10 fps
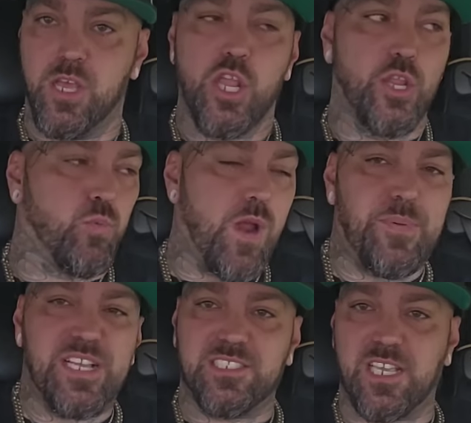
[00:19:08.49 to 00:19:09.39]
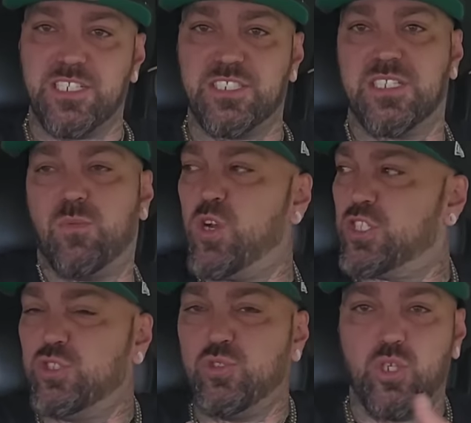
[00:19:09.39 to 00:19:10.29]
Your reputation and
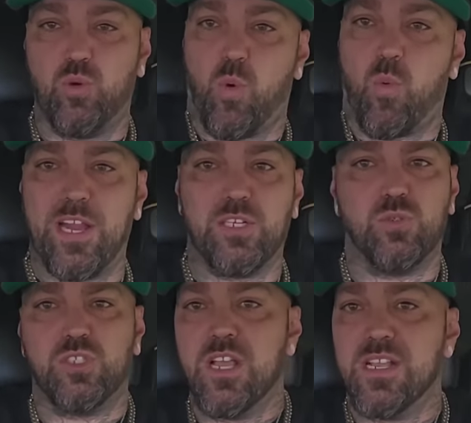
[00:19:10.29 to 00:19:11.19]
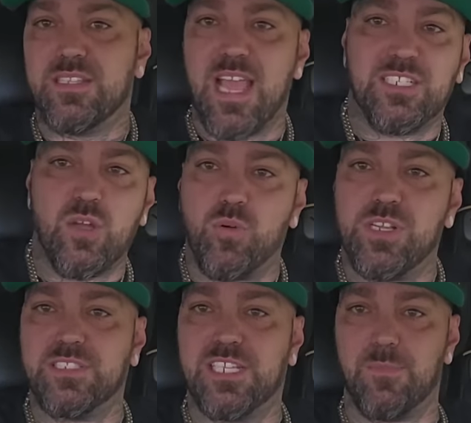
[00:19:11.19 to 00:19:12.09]
what you do with white dudes, that don't
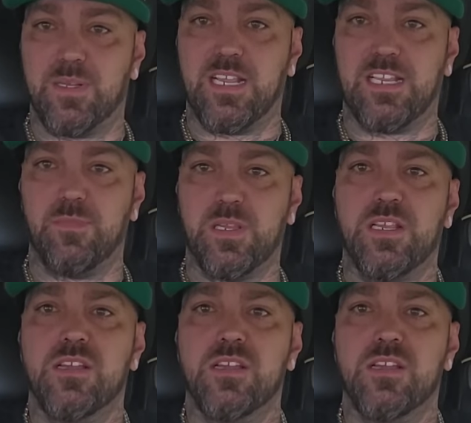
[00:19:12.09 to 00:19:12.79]
intimidate me.